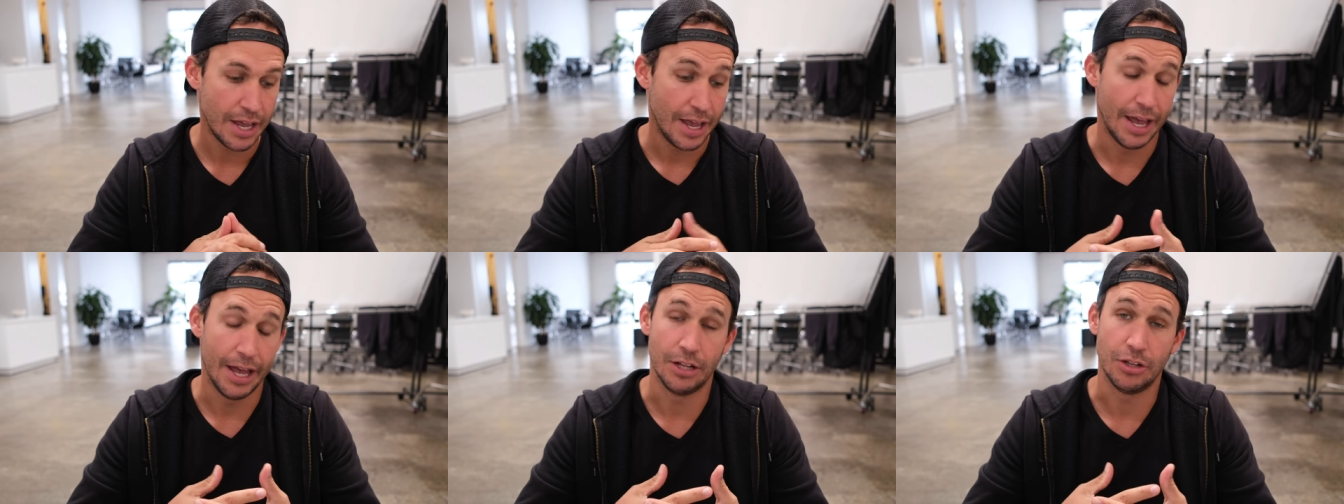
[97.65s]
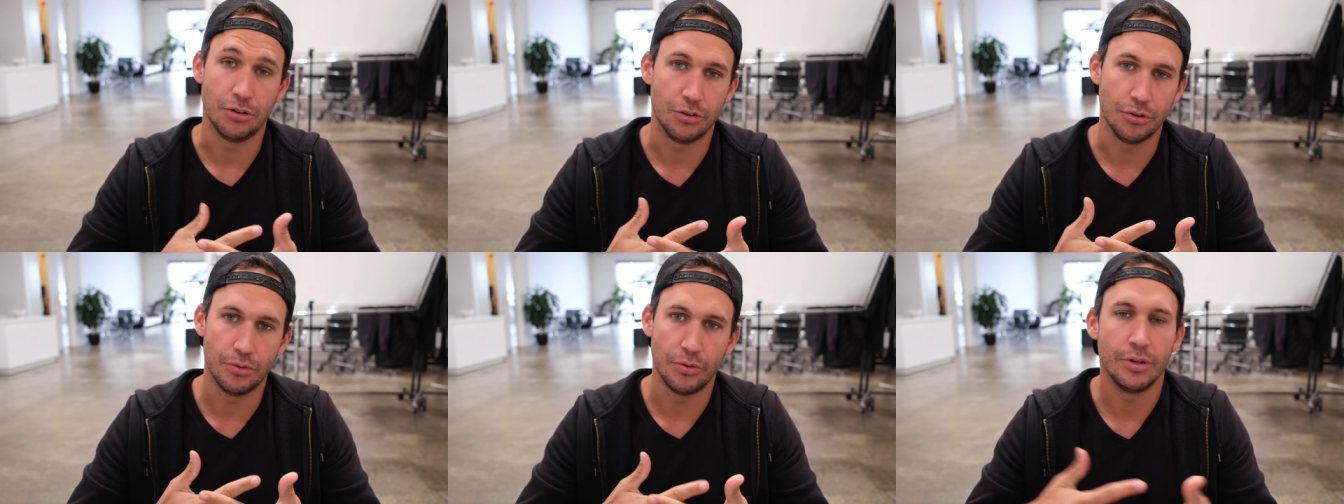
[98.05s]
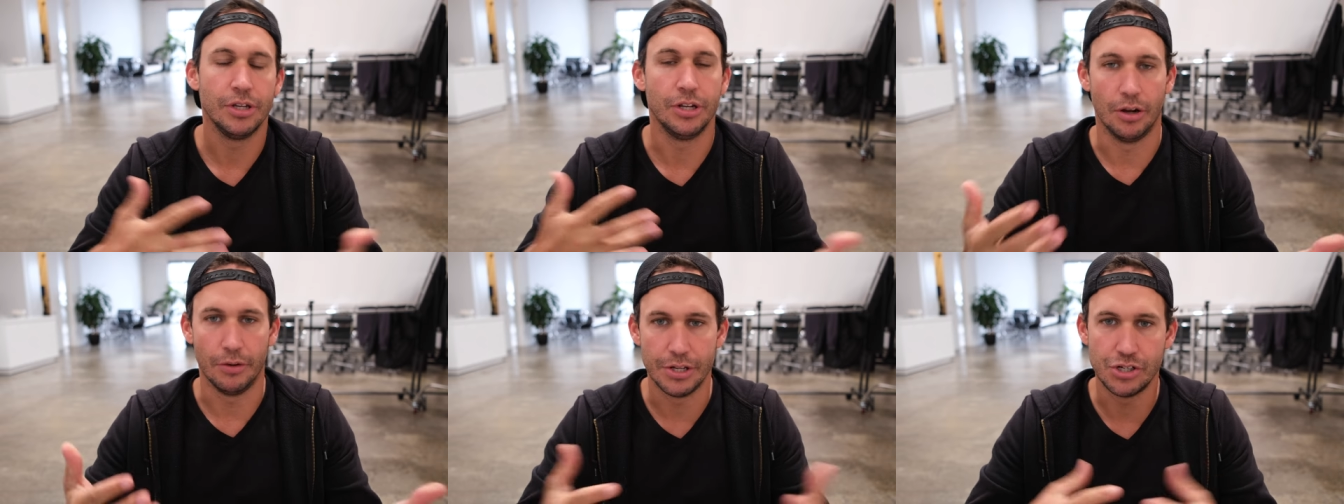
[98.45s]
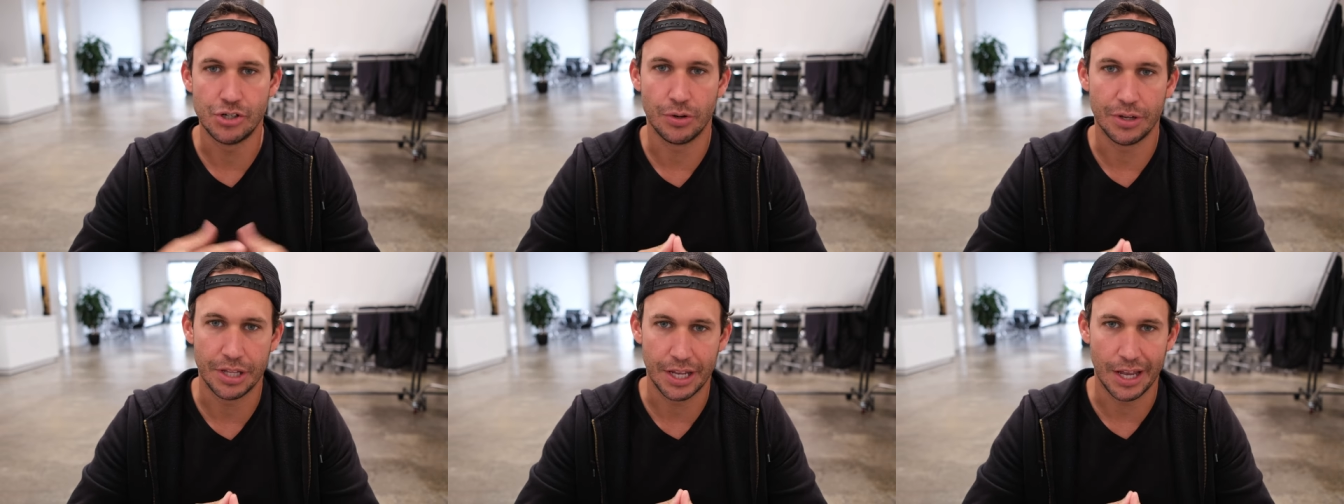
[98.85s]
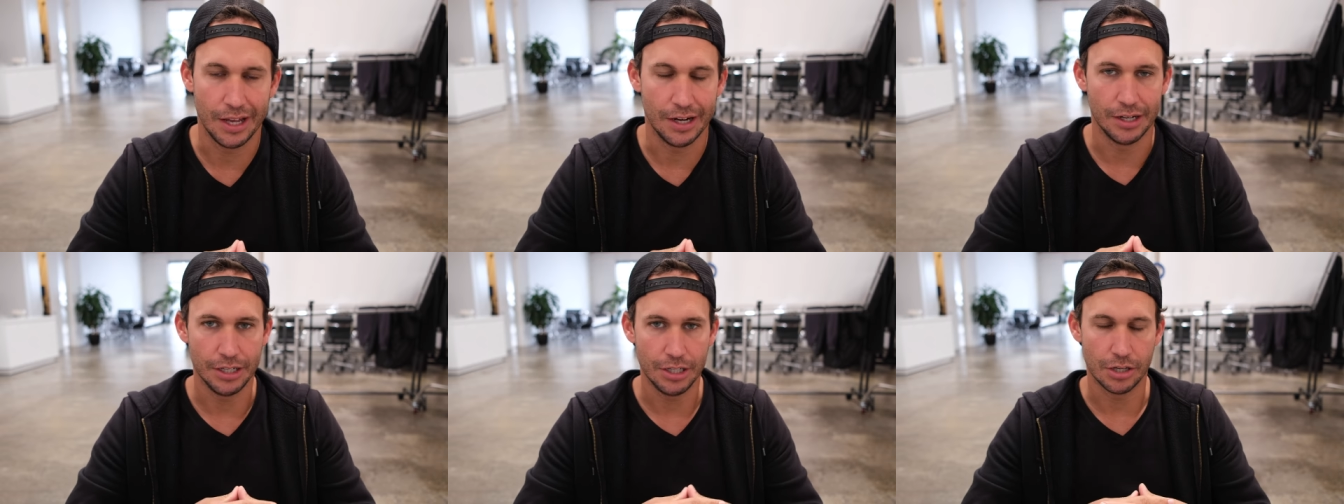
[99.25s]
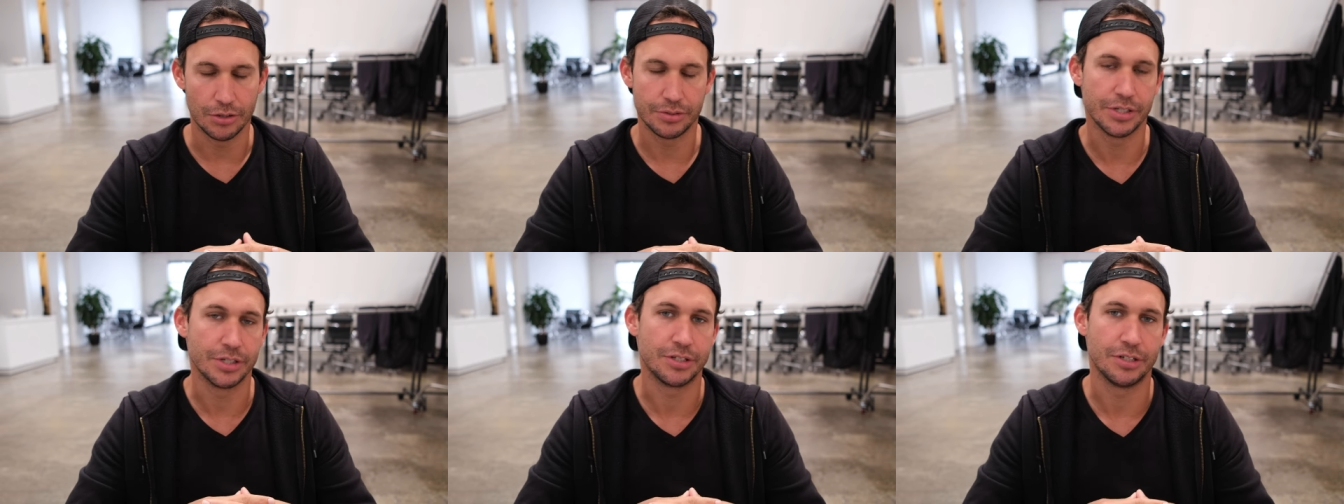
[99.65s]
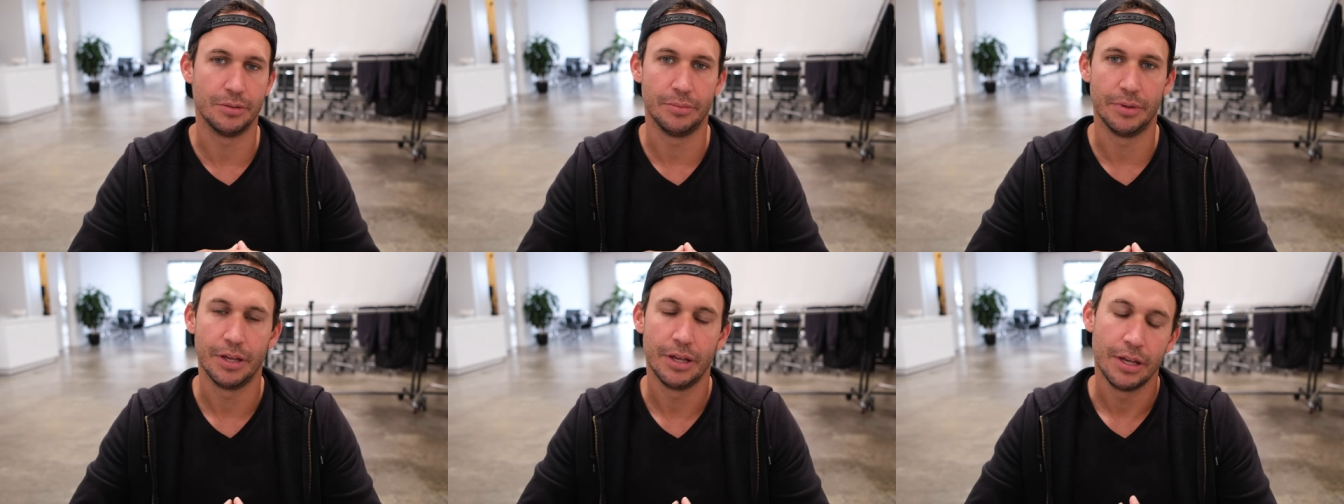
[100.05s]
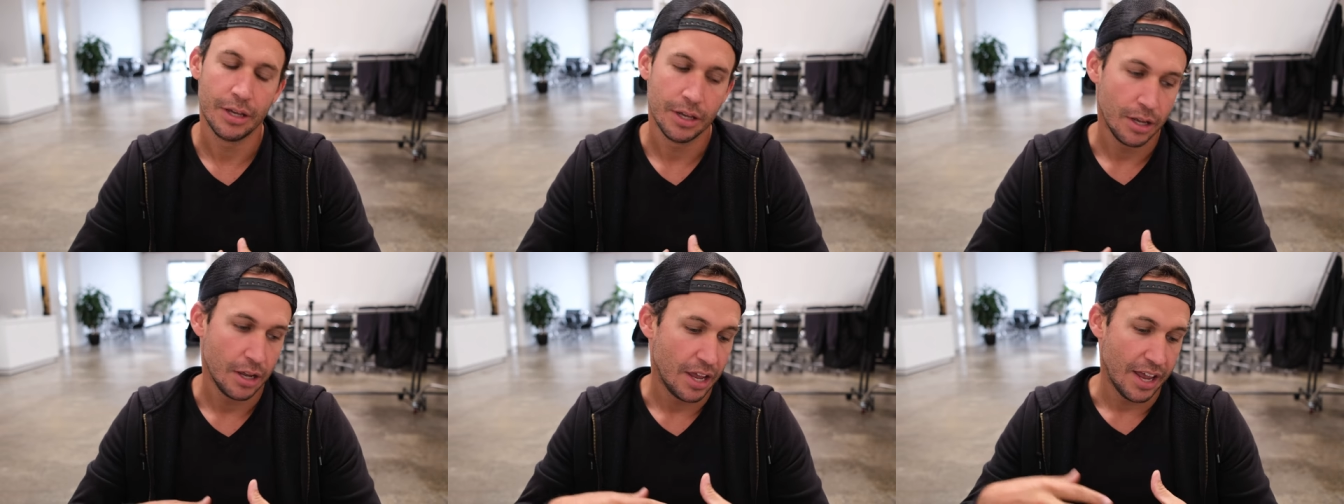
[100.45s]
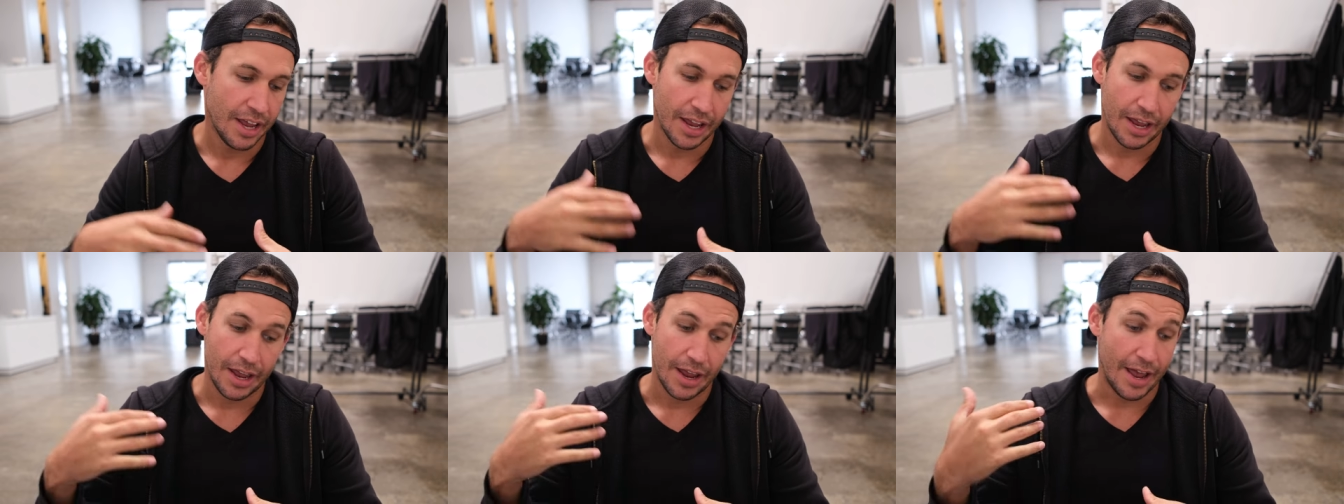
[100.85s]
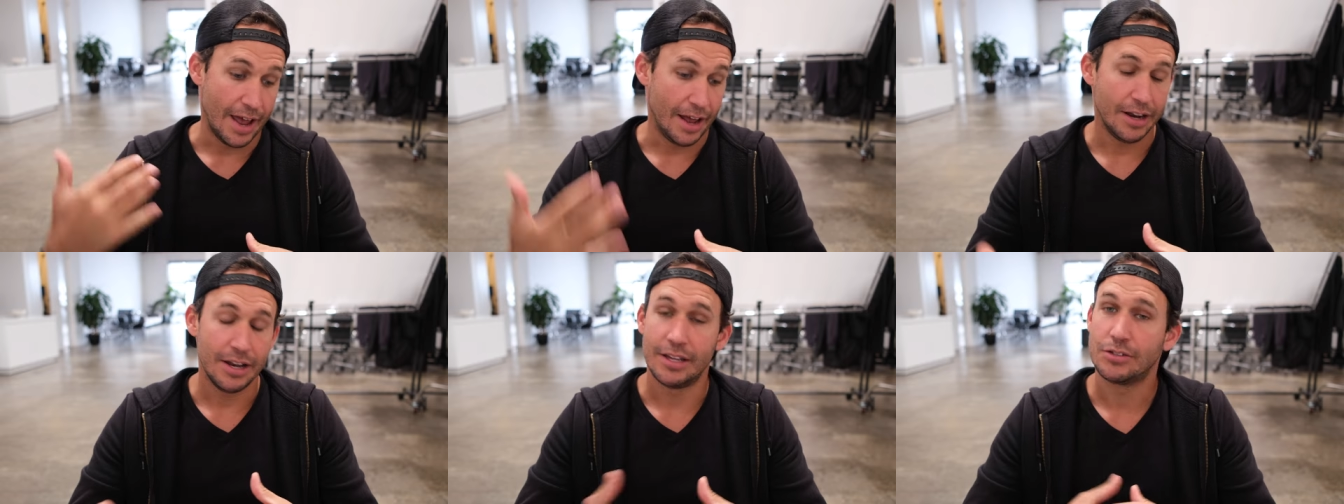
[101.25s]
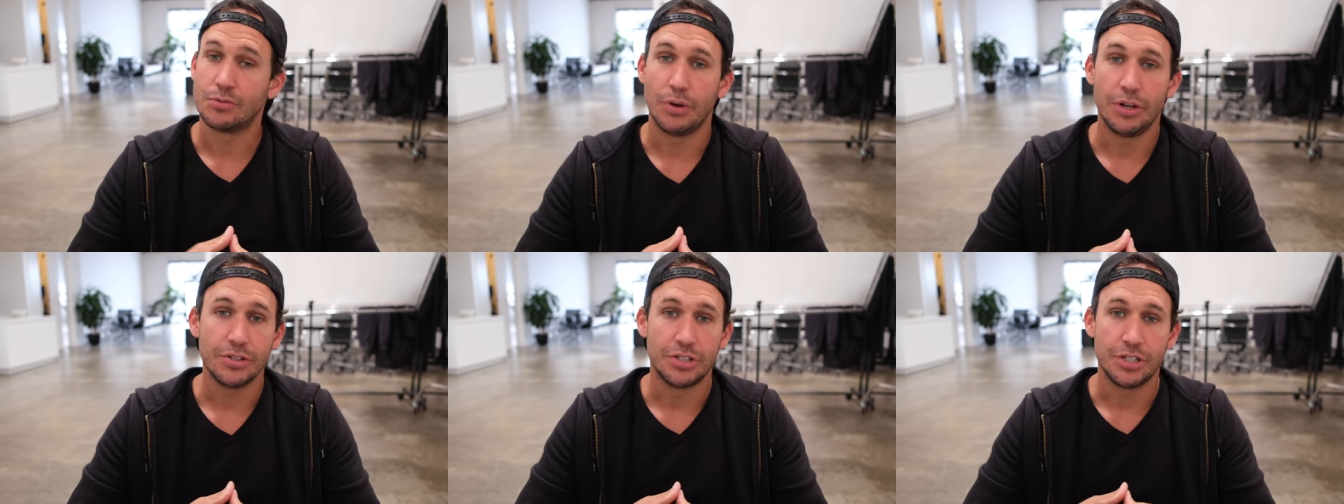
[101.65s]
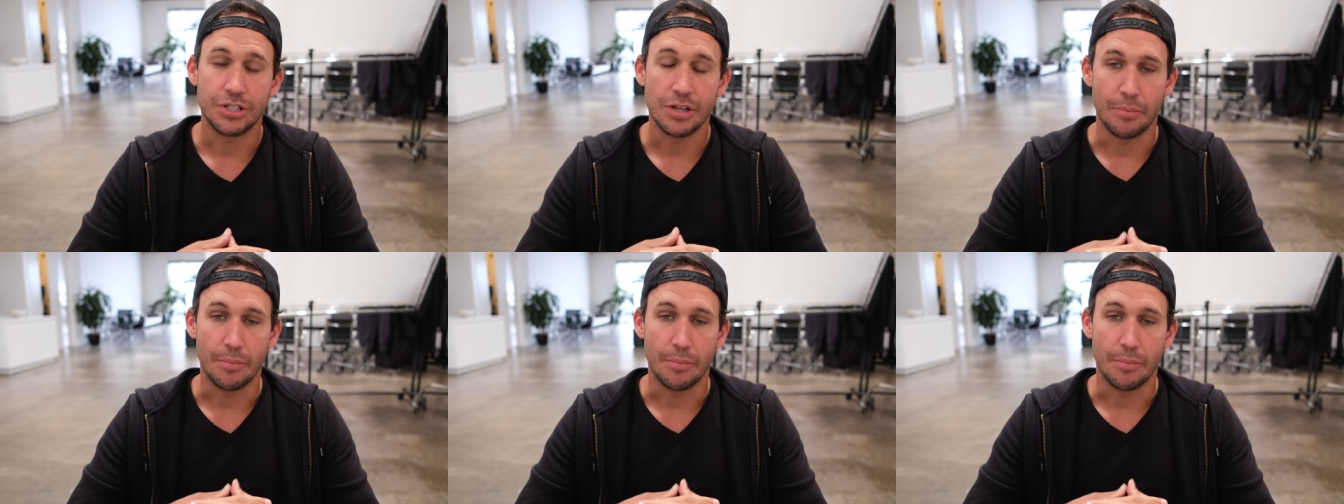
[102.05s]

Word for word: and you, you know, enjoy the Canon ecosystem. And as well as just a